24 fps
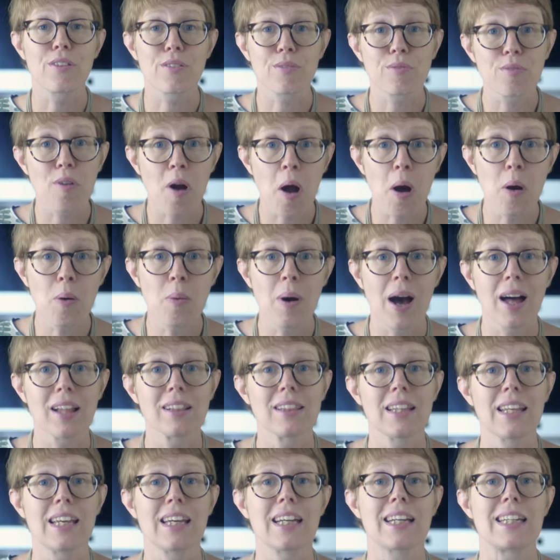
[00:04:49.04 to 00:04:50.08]
throw
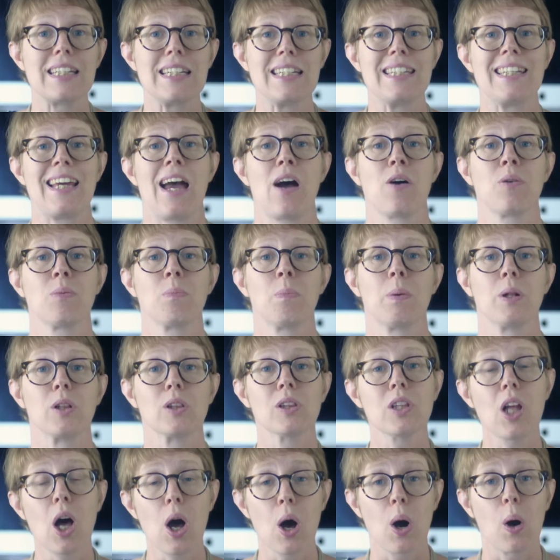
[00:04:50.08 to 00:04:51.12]
a link down
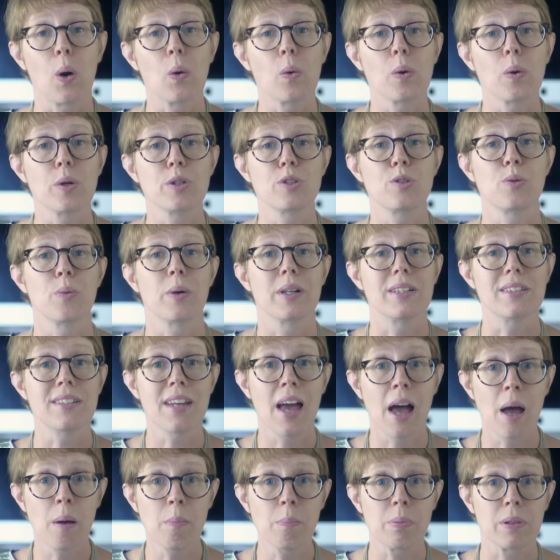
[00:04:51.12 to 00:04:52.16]
below to a
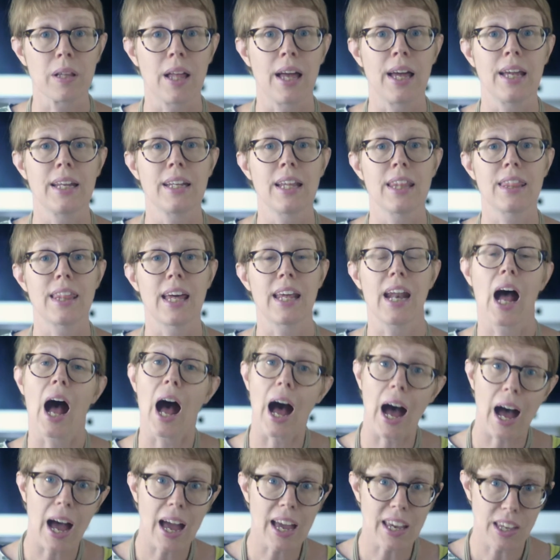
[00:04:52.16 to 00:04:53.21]
template that
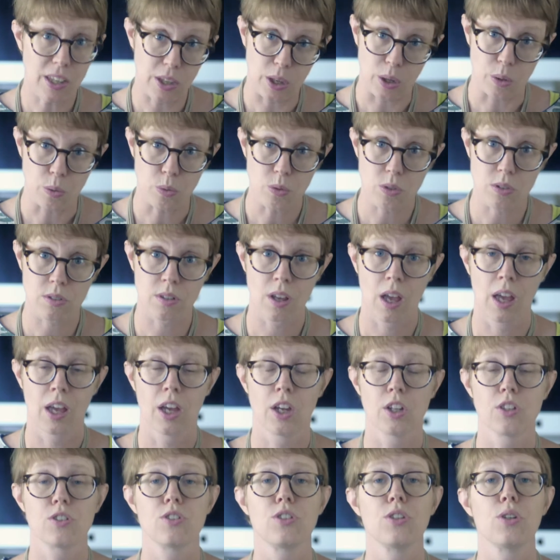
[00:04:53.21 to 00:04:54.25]
I use
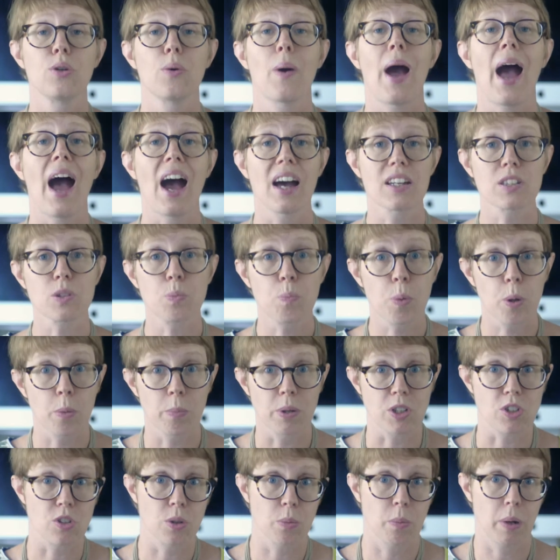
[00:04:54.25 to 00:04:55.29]
to ask
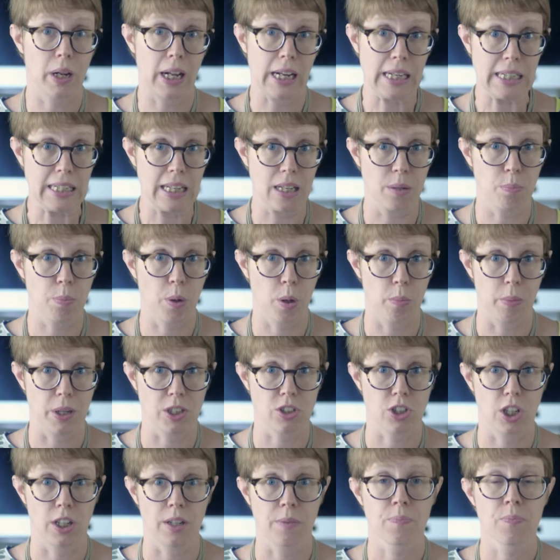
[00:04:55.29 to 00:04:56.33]
permission when I need
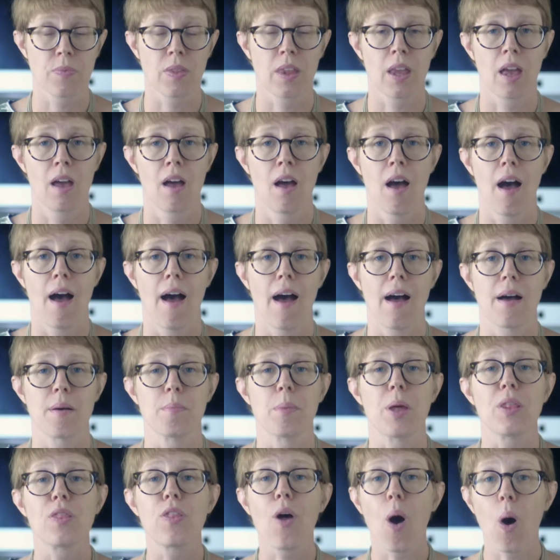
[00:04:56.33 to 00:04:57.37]
permission.
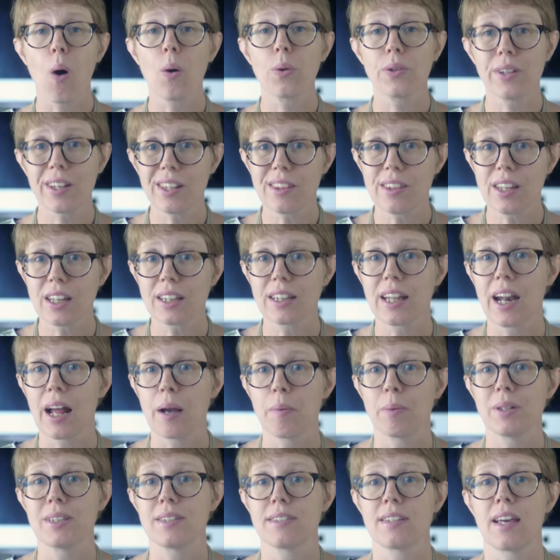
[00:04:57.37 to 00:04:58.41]
The only thing that I
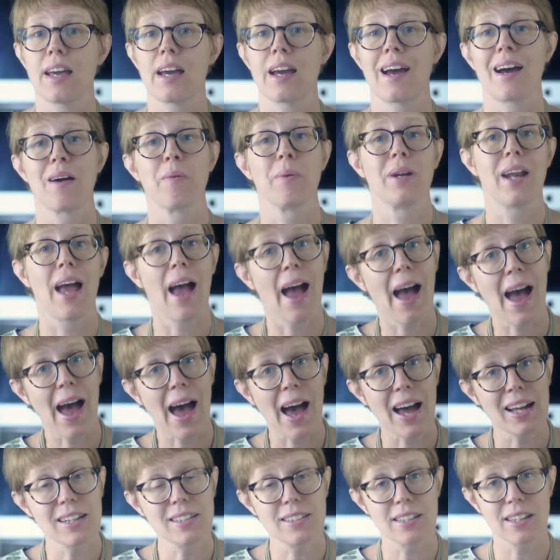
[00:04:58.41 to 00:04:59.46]
would say I would
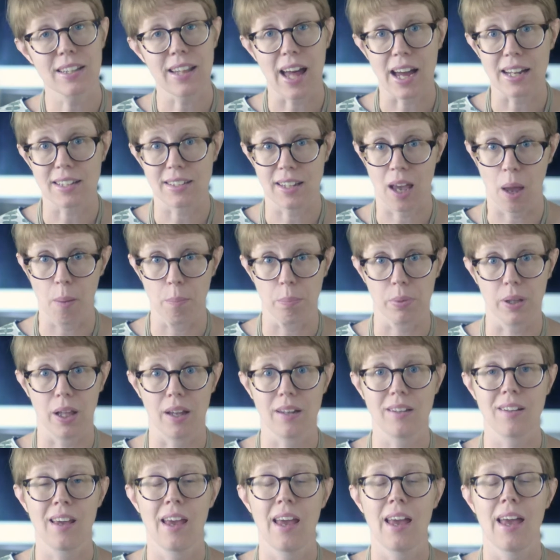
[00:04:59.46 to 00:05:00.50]
add to that
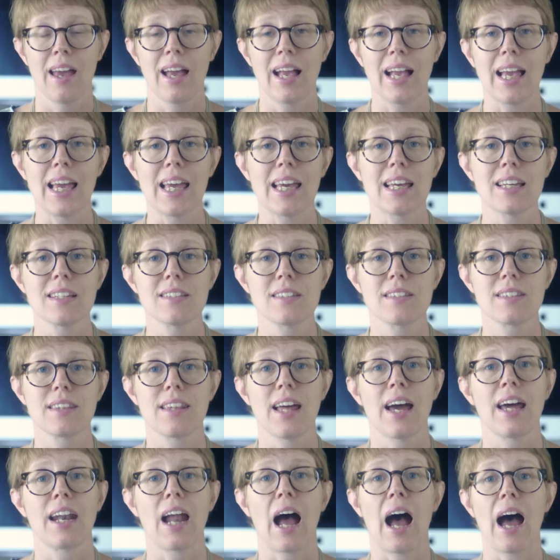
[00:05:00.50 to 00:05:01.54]
template is
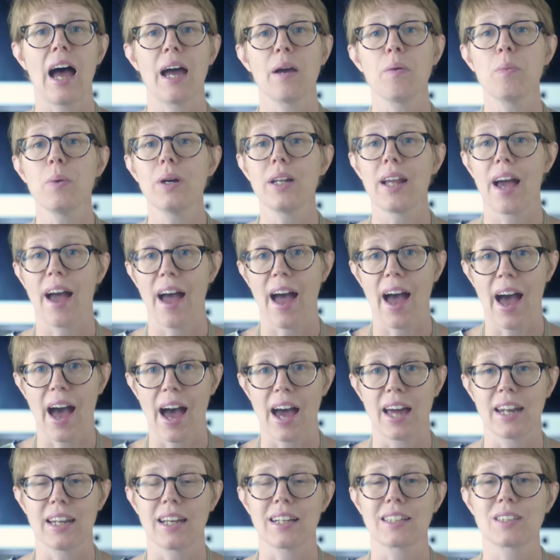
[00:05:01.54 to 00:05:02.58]
that I would
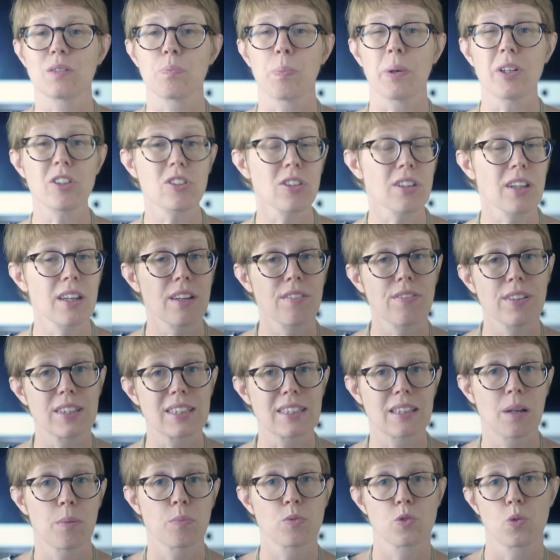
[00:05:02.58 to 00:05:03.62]
add, especially if
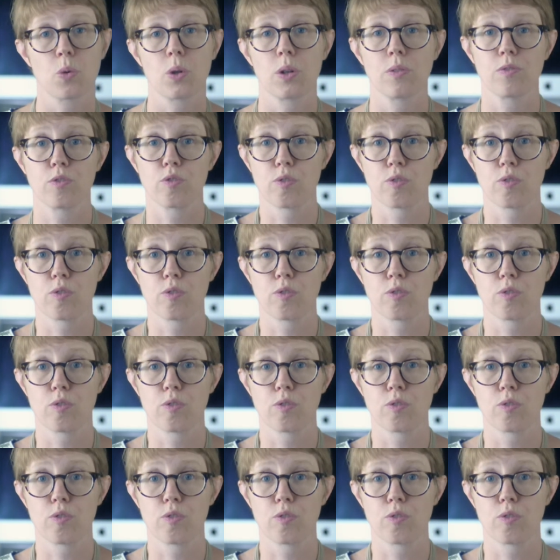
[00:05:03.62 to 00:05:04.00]
it's some sort of